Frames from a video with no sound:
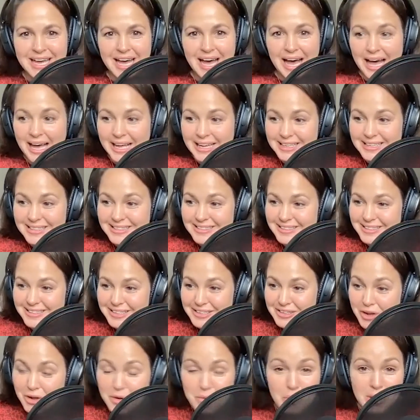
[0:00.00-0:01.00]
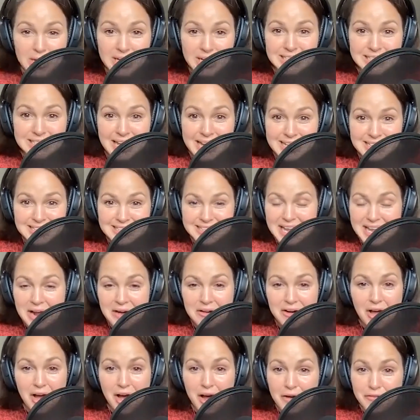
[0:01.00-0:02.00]
And, you know, when it takes an hour
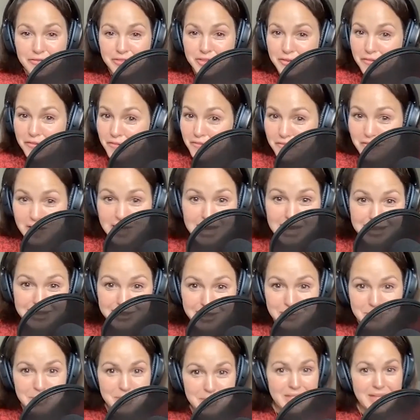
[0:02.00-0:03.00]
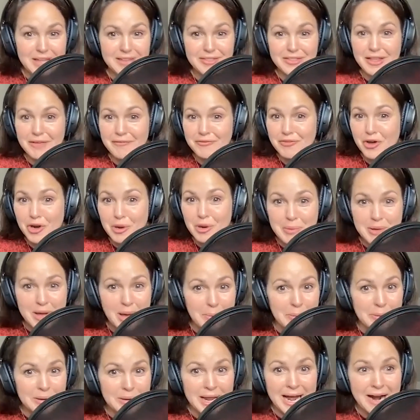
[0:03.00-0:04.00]
and a half to feed them, and then they've got to be
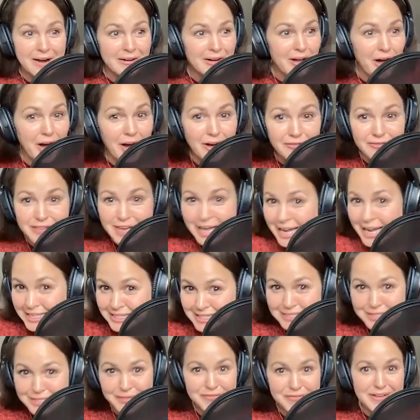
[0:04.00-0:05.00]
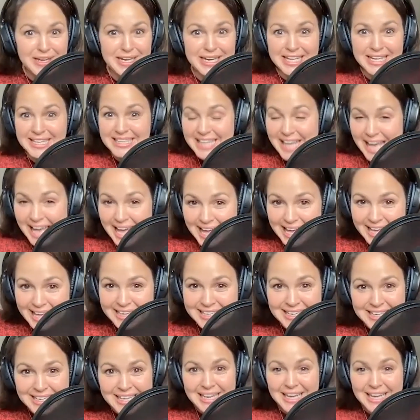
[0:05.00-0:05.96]
up an hour and a half later to feed again.